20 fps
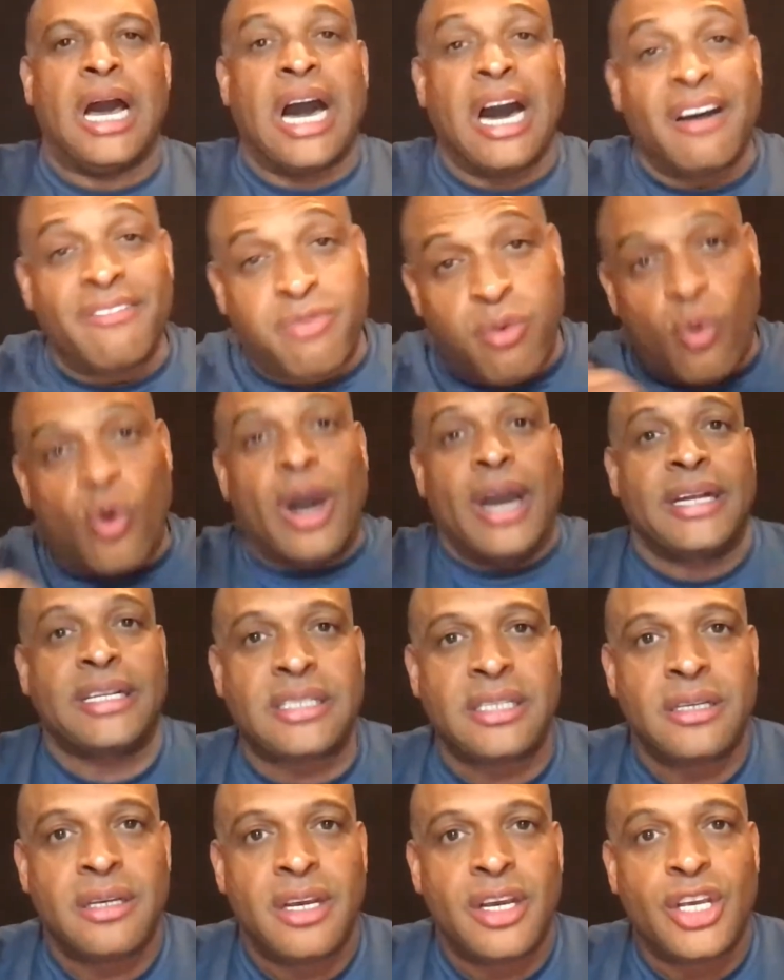of
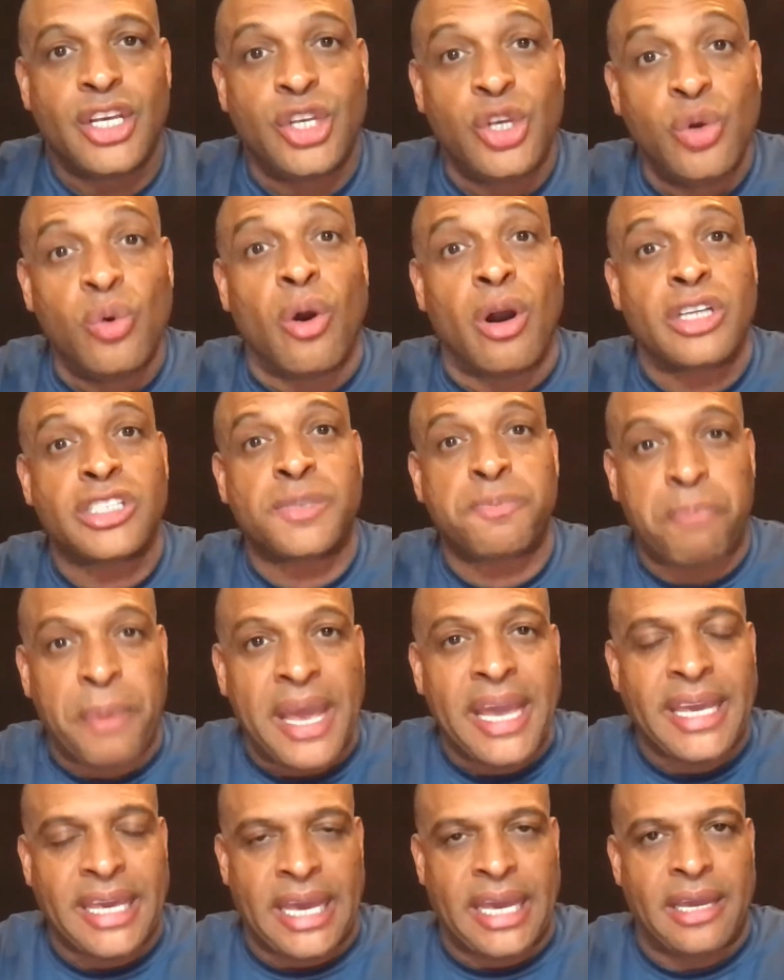what you are
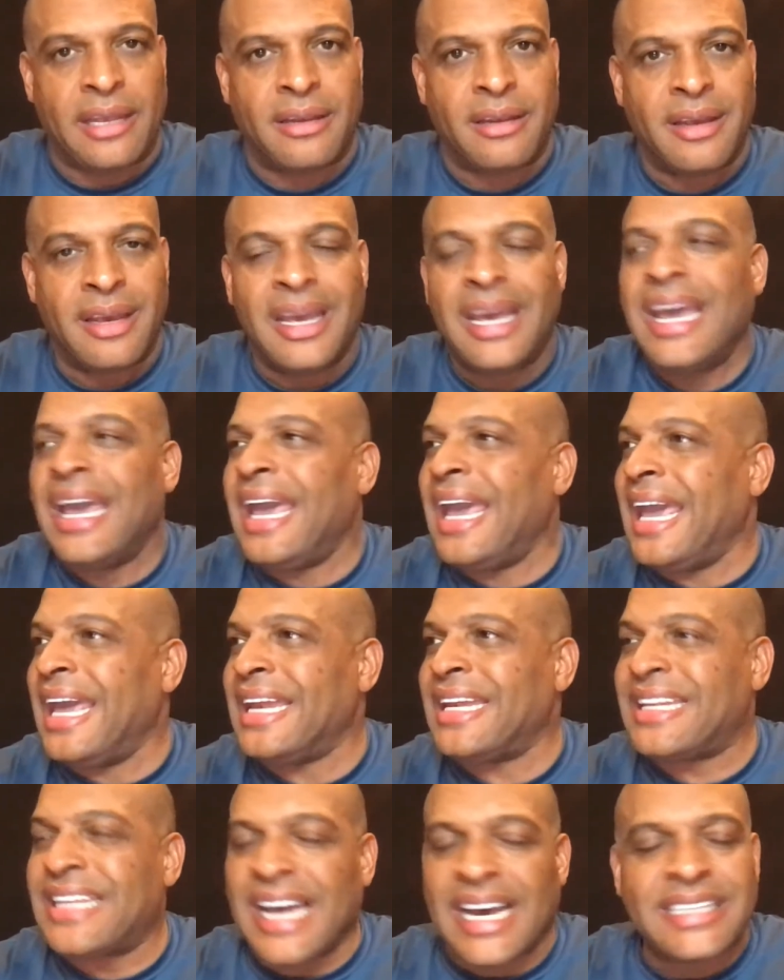speaking.
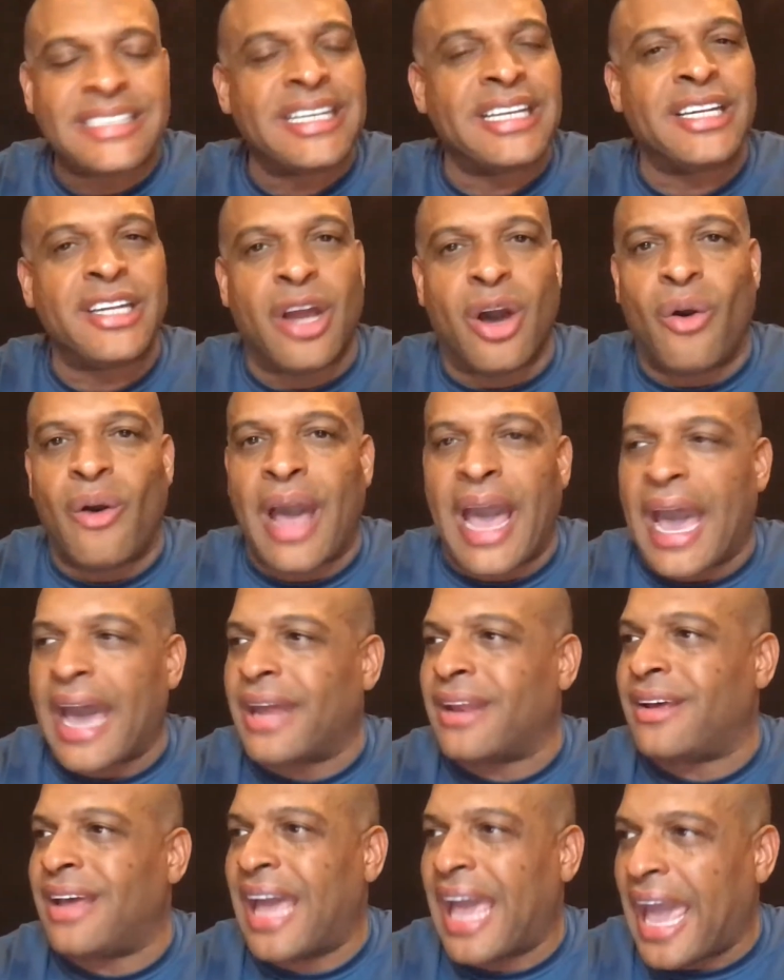It doesn't know
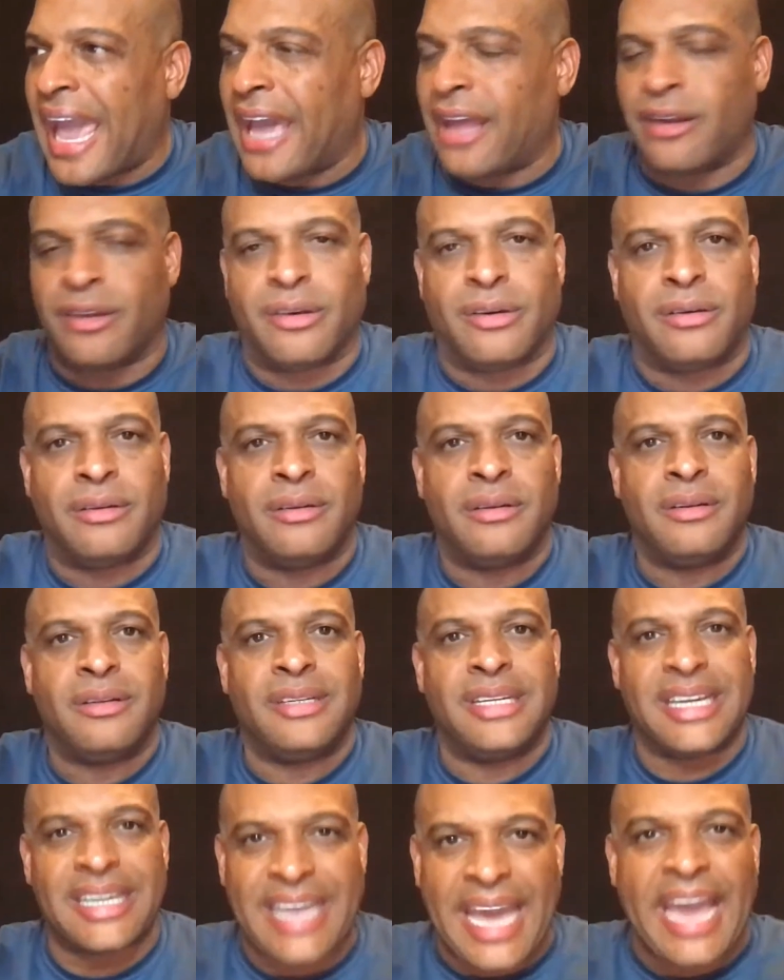how to handle
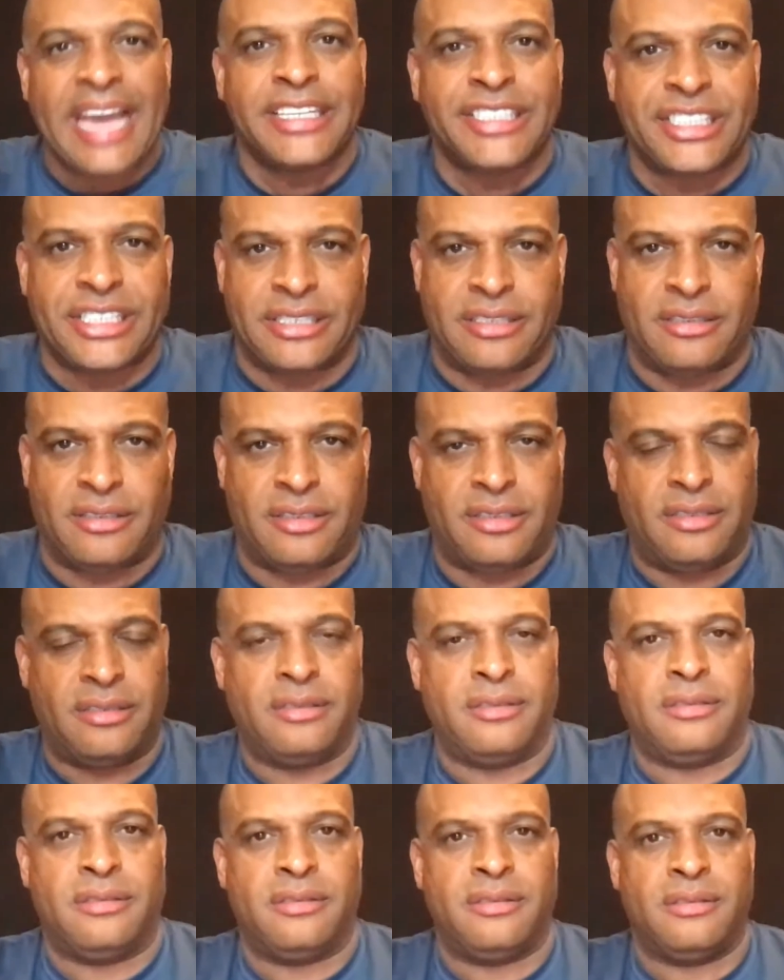
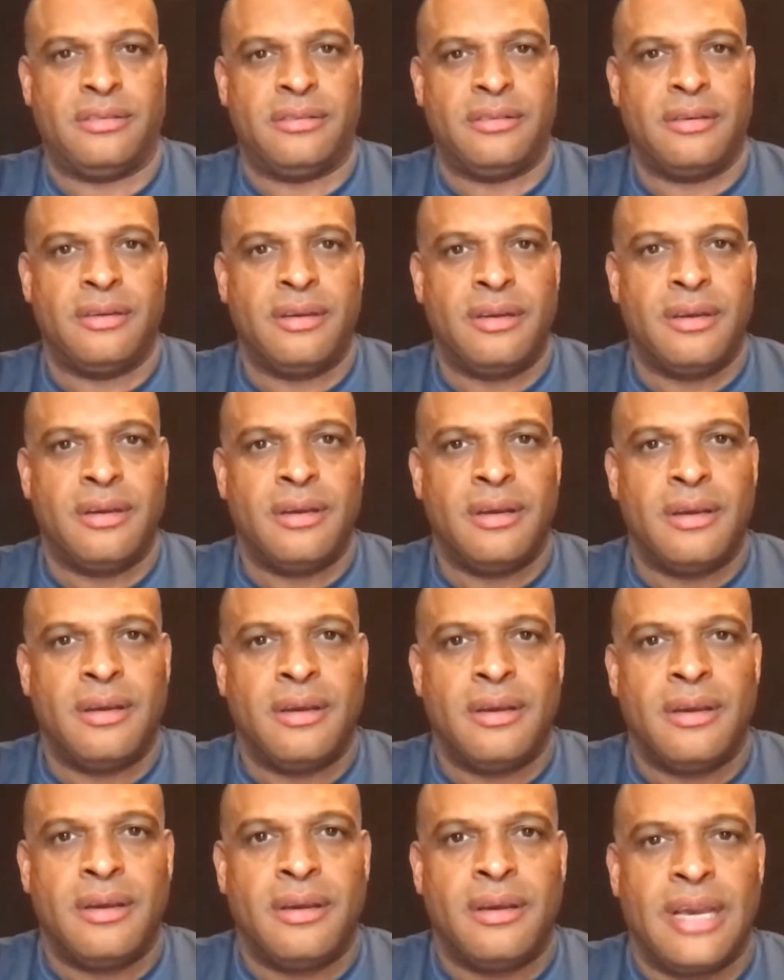negations.
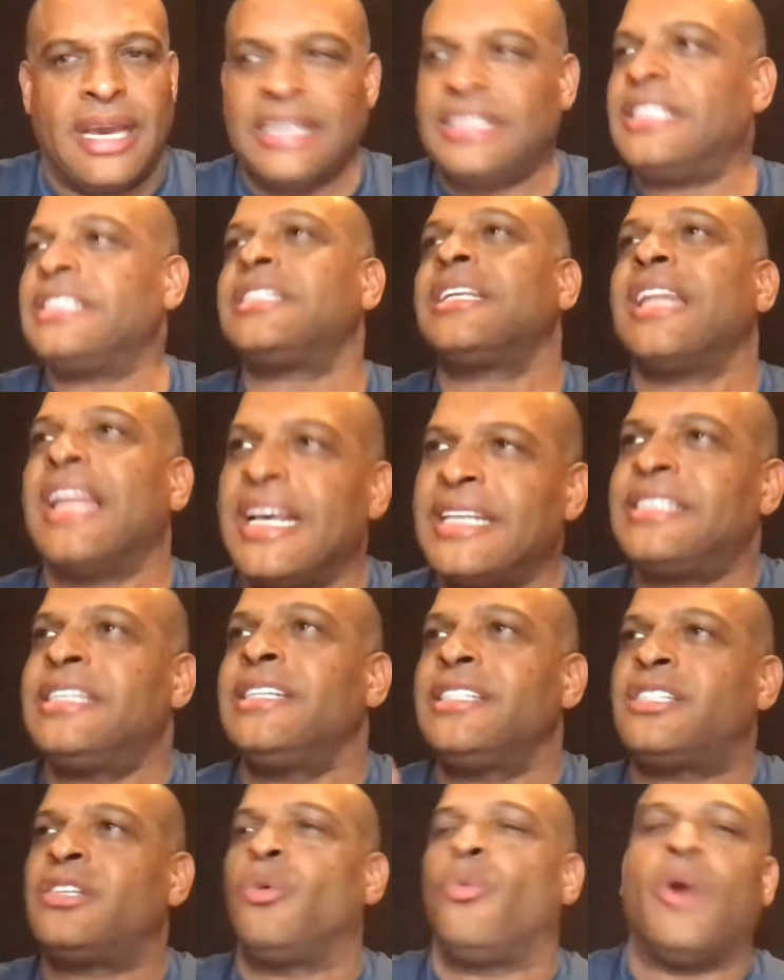It just
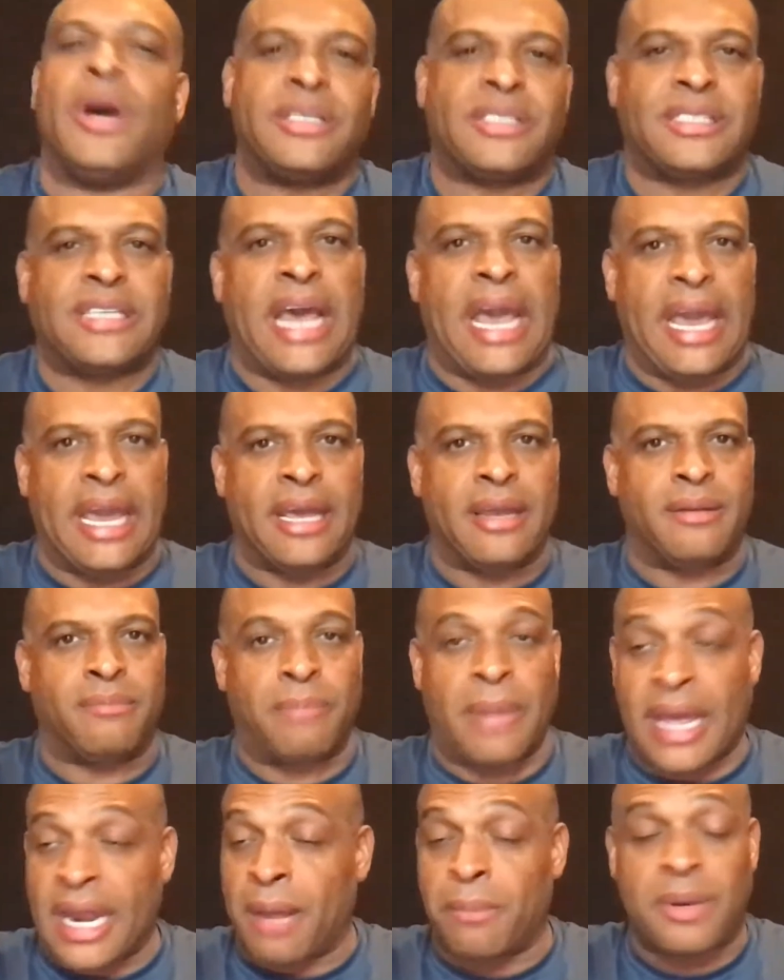listens to what's said.
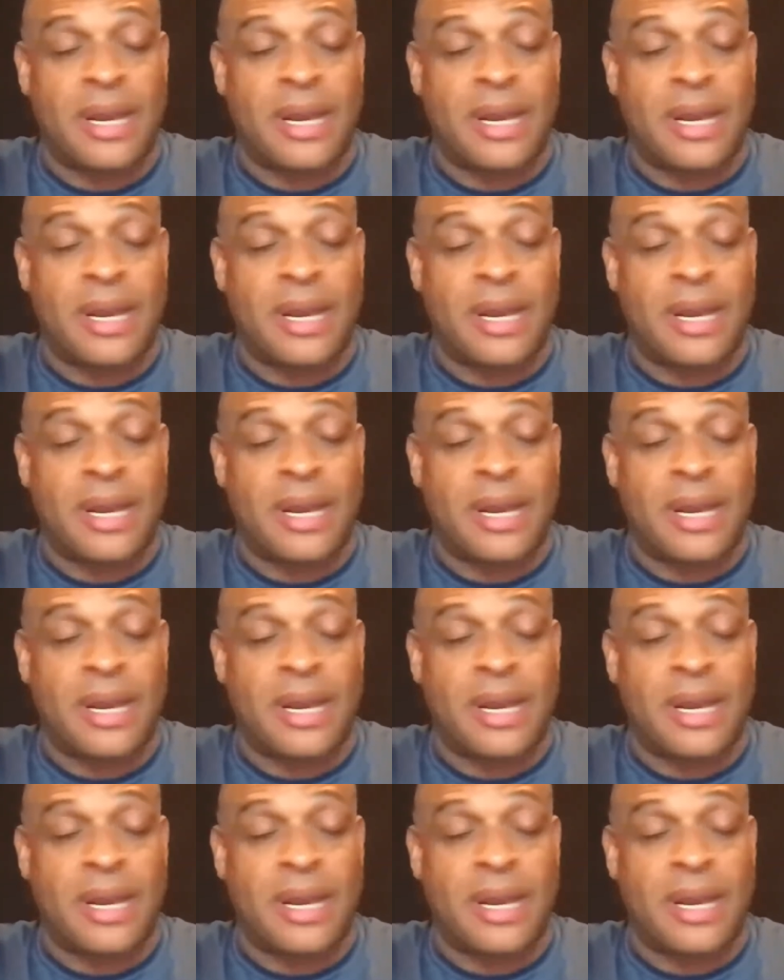Man,